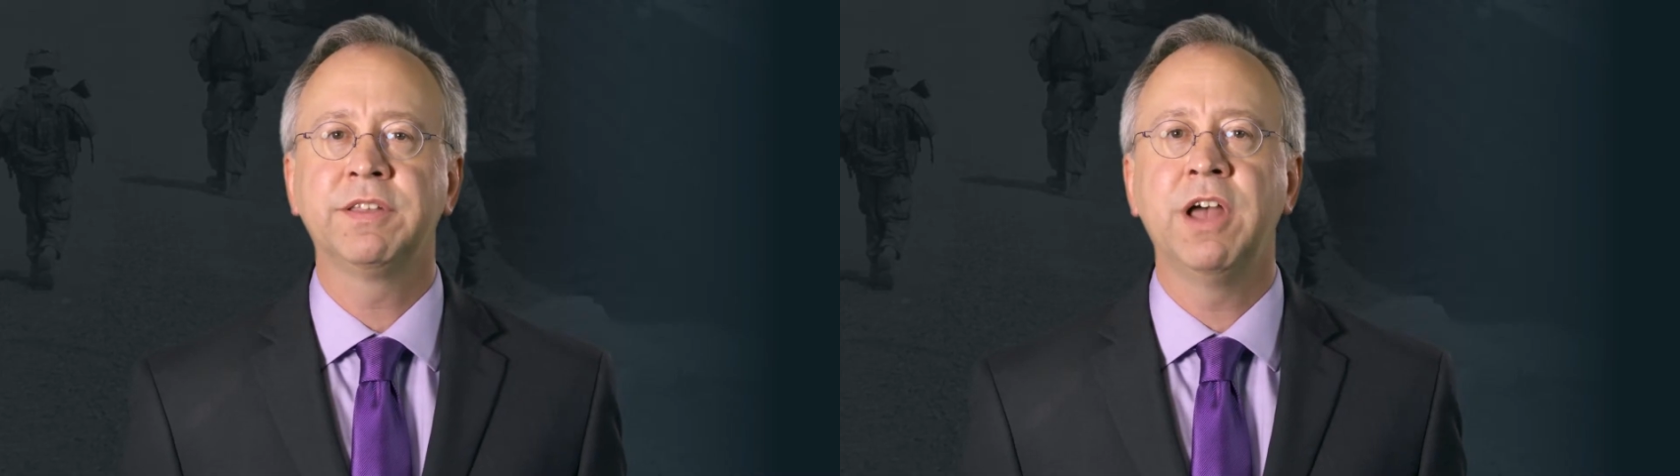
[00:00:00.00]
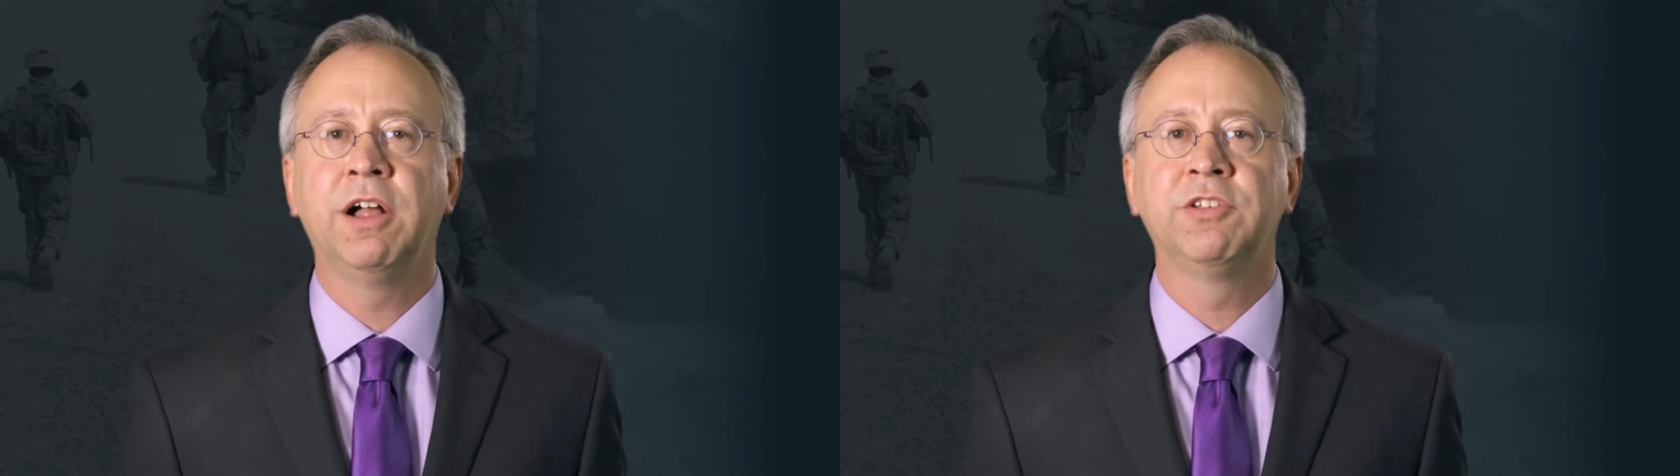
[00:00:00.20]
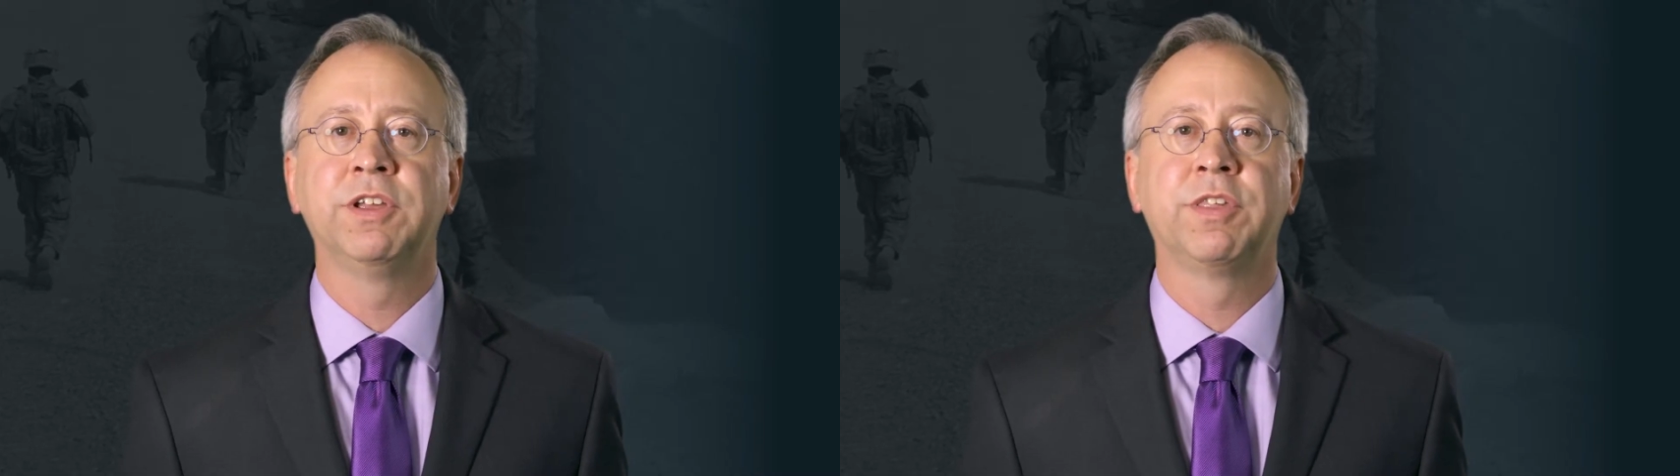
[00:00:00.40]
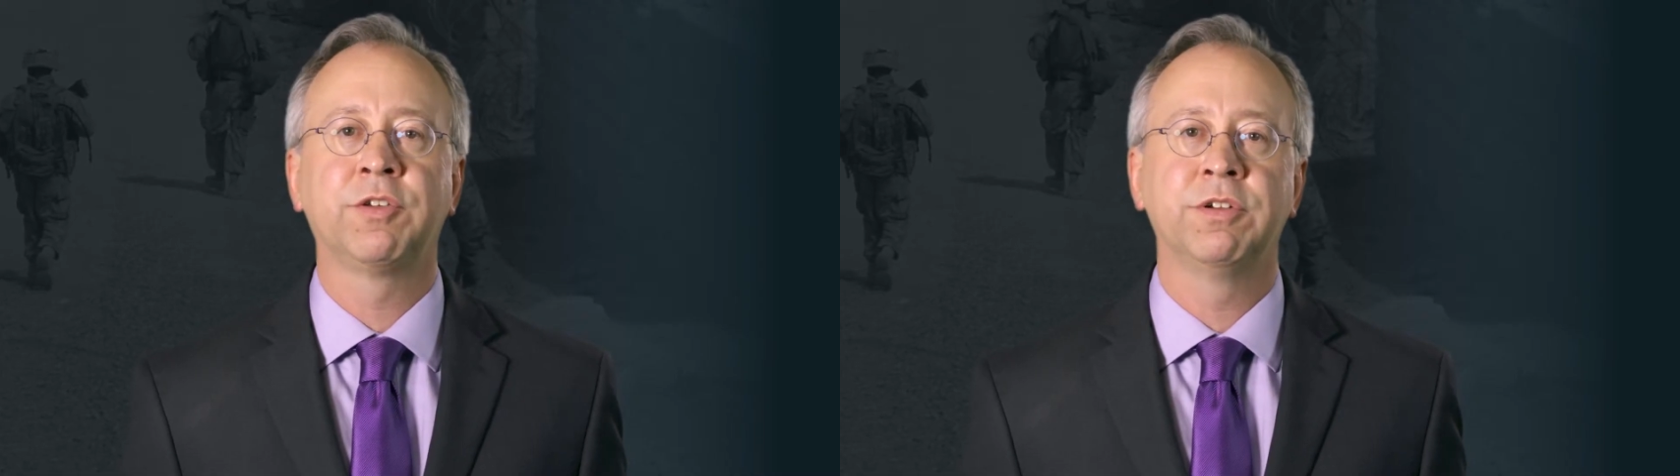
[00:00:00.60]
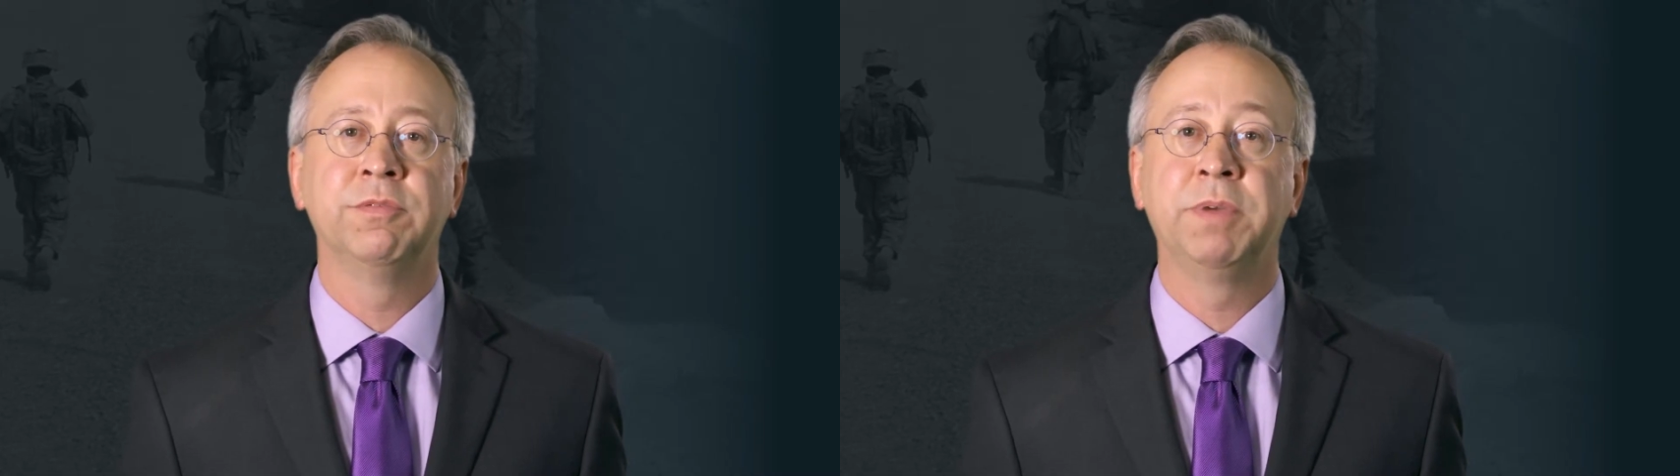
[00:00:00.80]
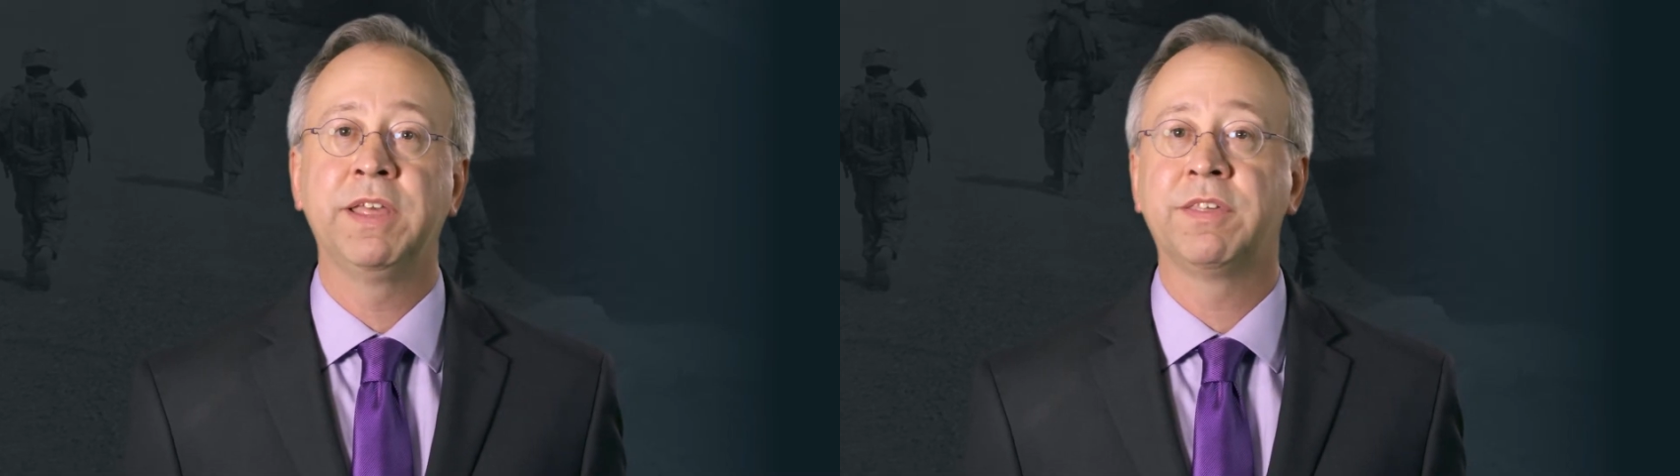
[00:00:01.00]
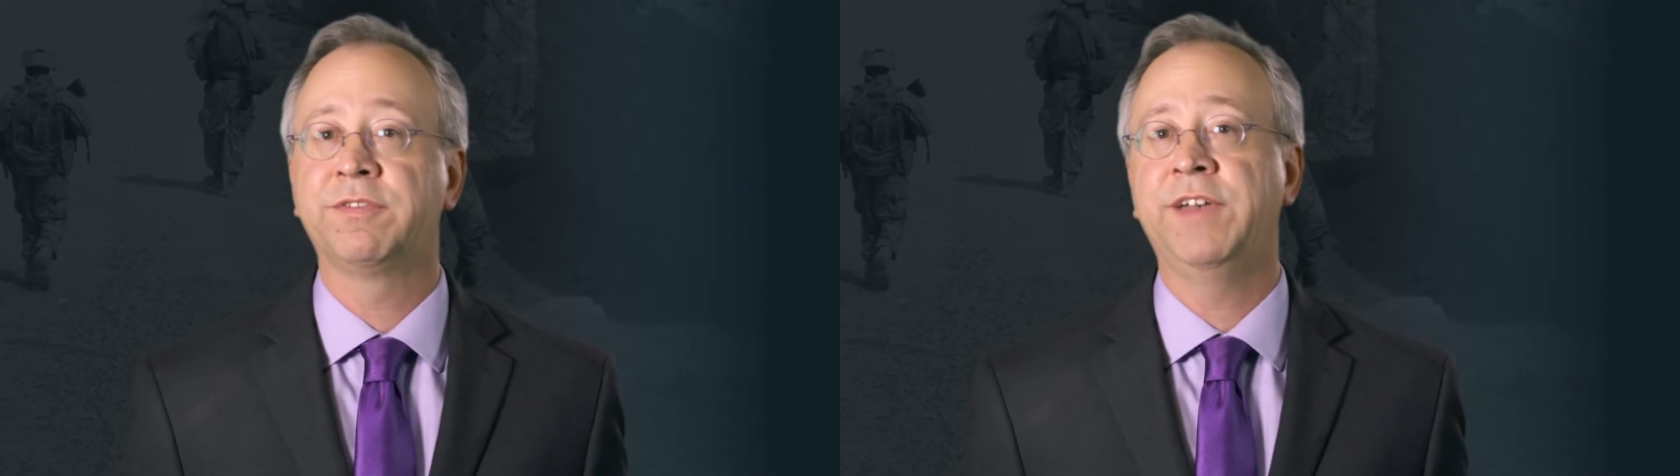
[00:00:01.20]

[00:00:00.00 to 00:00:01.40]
acknowledging certain basic